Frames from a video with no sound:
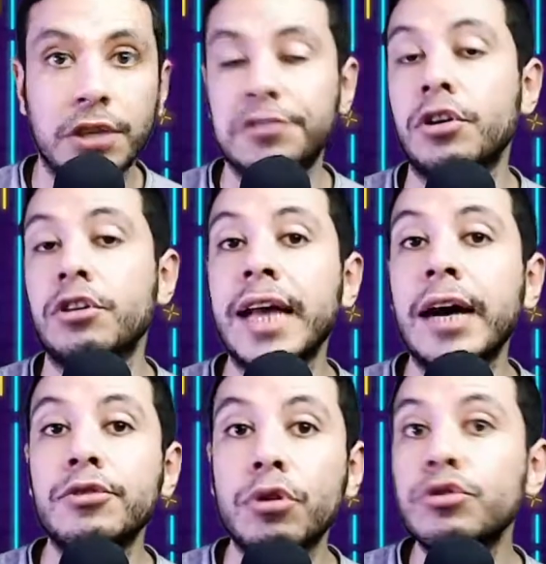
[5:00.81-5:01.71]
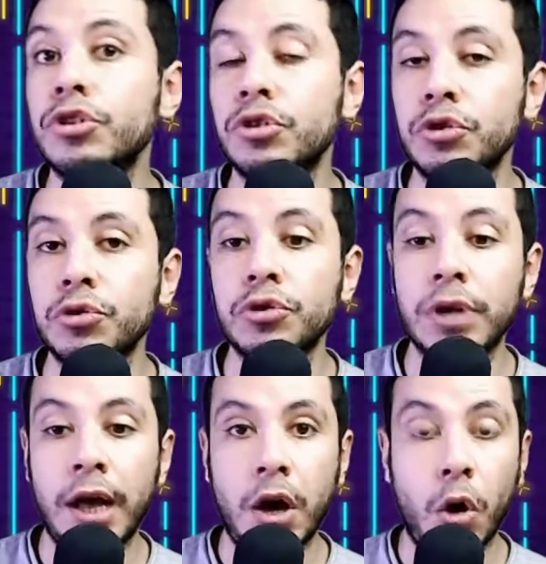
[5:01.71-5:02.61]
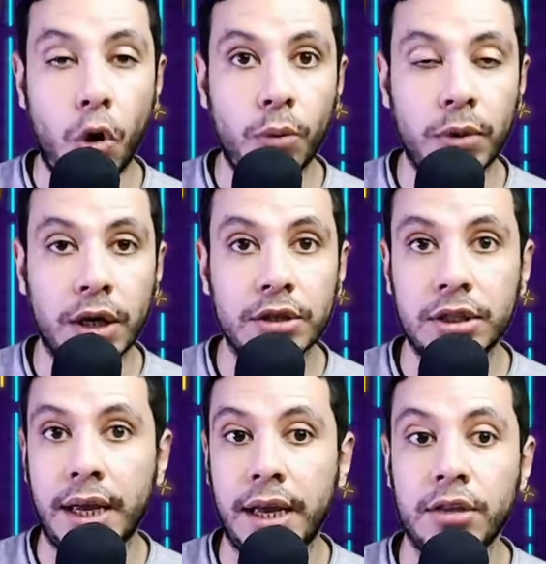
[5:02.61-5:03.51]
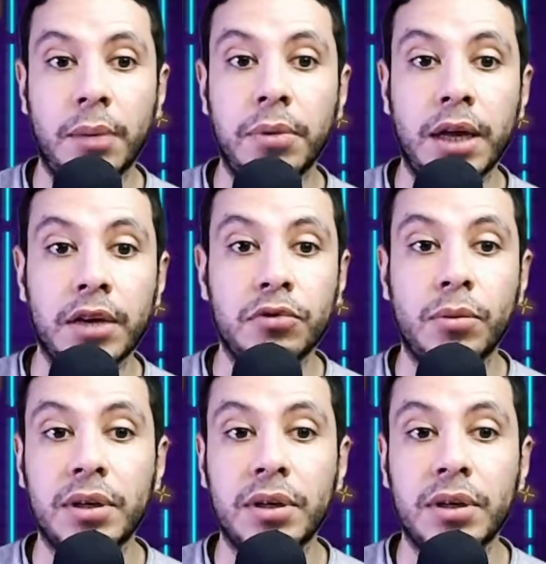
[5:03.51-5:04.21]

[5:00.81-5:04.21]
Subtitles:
if you are now not in your home country and applying from